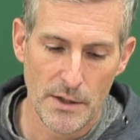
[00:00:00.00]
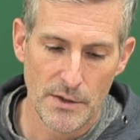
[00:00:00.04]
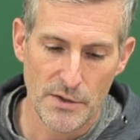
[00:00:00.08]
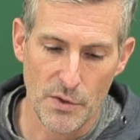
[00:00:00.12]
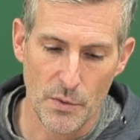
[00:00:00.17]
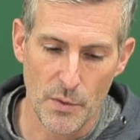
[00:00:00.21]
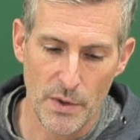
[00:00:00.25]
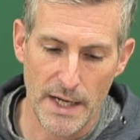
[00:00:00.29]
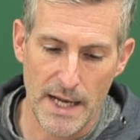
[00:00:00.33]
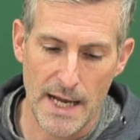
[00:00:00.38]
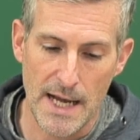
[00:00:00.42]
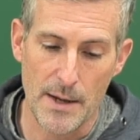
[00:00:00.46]

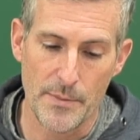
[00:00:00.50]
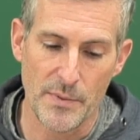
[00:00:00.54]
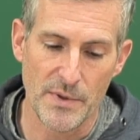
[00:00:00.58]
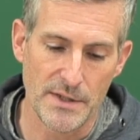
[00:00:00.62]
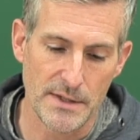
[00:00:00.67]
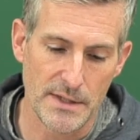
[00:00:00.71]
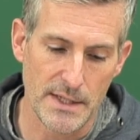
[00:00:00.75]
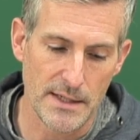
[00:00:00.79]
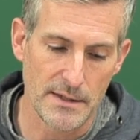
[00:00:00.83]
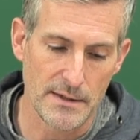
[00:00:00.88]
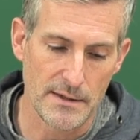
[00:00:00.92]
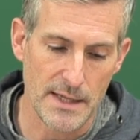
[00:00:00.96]
So what
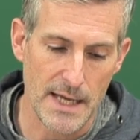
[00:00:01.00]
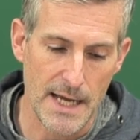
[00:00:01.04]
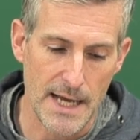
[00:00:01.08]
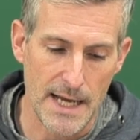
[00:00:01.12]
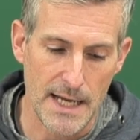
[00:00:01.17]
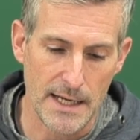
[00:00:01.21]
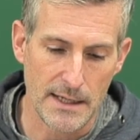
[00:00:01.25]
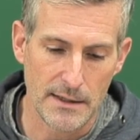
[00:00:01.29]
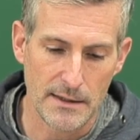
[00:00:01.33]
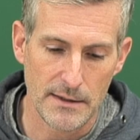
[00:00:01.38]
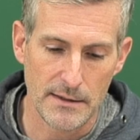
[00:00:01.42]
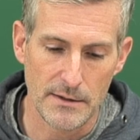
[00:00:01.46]
happens is
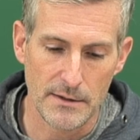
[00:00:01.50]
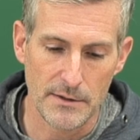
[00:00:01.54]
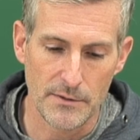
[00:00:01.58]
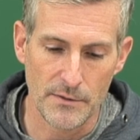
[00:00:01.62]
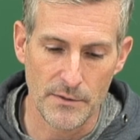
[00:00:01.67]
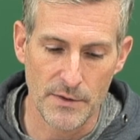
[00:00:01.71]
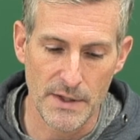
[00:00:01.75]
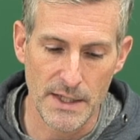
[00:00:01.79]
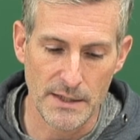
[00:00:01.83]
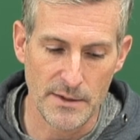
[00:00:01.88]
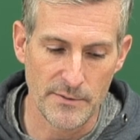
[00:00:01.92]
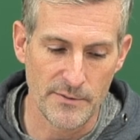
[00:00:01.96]
that
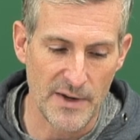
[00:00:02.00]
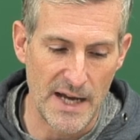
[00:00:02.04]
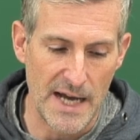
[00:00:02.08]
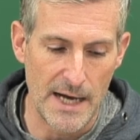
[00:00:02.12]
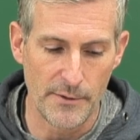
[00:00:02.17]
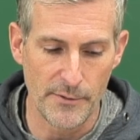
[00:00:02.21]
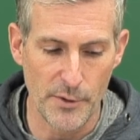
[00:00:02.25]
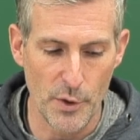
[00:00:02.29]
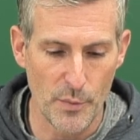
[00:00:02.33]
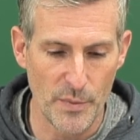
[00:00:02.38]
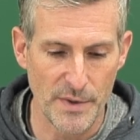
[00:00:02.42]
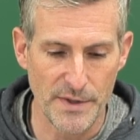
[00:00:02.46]
this
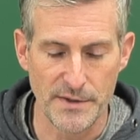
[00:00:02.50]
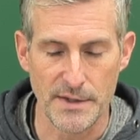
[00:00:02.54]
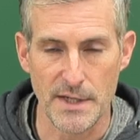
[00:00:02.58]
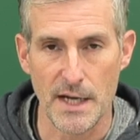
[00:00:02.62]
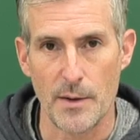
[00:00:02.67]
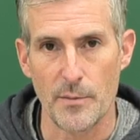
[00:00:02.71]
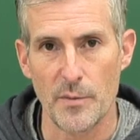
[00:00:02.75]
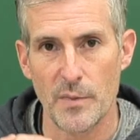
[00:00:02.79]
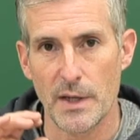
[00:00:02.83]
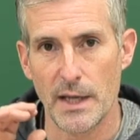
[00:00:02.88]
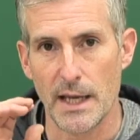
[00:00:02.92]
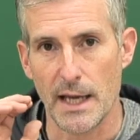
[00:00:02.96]
valve opens
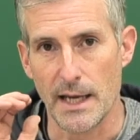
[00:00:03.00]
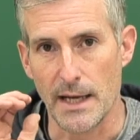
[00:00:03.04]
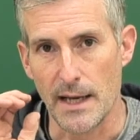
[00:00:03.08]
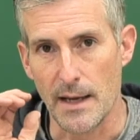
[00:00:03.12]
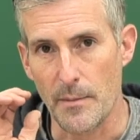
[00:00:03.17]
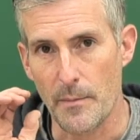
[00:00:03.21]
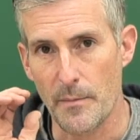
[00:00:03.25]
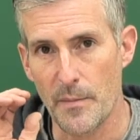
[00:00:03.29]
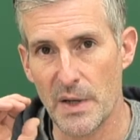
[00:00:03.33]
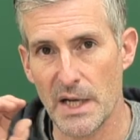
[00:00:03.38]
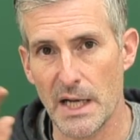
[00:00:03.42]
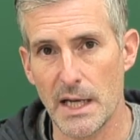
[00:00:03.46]
up and
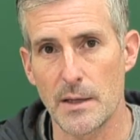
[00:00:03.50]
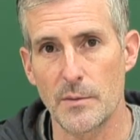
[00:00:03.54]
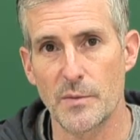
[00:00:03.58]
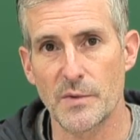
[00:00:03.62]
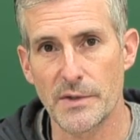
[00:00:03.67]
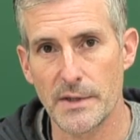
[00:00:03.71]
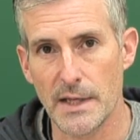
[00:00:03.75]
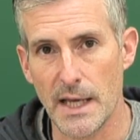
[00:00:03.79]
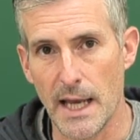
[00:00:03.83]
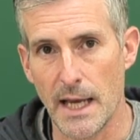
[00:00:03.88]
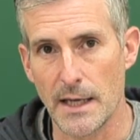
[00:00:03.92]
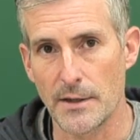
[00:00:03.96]
it
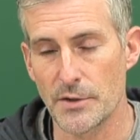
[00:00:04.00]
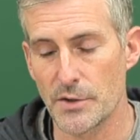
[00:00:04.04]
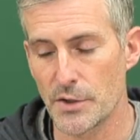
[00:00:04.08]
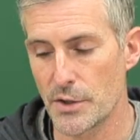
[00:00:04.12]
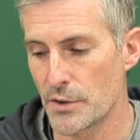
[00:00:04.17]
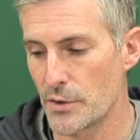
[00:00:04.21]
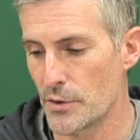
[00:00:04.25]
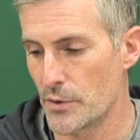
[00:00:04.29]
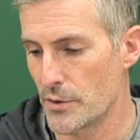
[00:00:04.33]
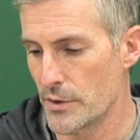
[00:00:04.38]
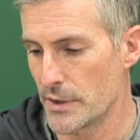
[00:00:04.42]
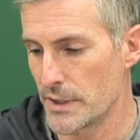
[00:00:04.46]
pipes
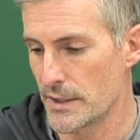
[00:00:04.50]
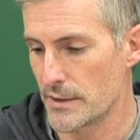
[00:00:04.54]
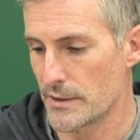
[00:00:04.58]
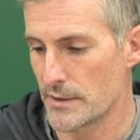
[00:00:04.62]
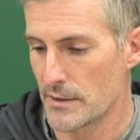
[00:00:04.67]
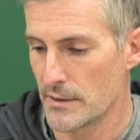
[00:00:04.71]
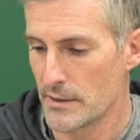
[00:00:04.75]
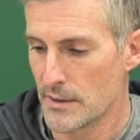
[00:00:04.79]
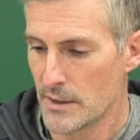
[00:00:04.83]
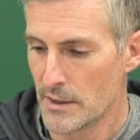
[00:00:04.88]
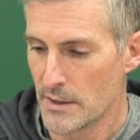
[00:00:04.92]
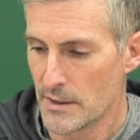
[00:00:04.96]
engine
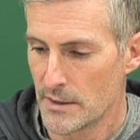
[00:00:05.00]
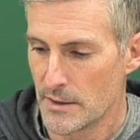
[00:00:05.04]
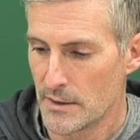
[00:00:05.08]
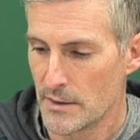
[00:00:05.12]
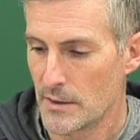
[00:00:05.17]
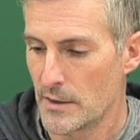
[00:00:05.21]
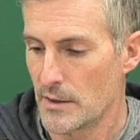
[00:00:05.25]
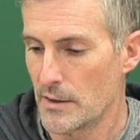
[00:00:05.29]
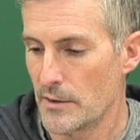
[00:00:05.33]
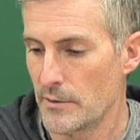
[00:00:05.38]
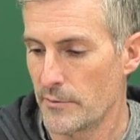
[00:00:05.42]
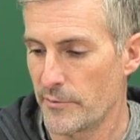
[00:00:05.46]
noise
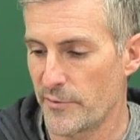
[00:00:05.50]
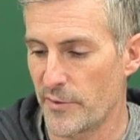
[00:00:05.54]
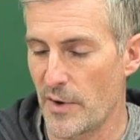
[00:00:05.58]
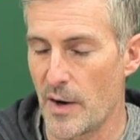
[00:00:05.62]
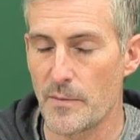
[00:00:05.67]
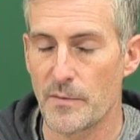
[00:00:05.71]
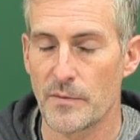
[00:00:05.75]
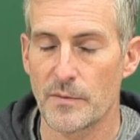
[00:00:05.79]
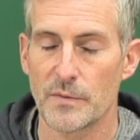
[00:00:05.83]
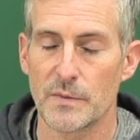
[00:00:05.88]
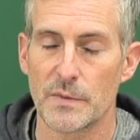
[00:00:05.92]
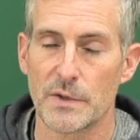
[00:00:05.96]

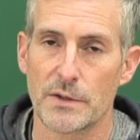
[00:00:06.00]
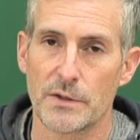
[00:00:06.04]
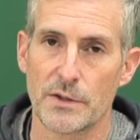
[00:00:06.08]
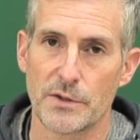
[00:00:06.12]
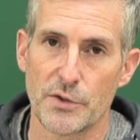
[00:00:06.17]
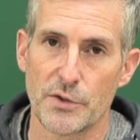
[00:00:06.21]
from the